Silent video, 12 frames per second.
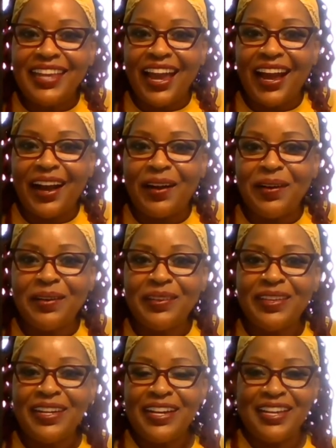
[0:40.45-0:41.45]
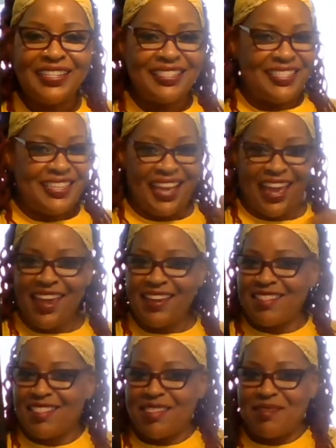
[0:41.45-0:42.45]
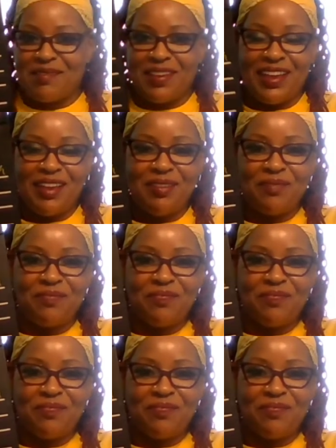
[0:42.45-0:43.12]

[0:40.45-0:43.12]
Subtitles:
y'all. Take 3.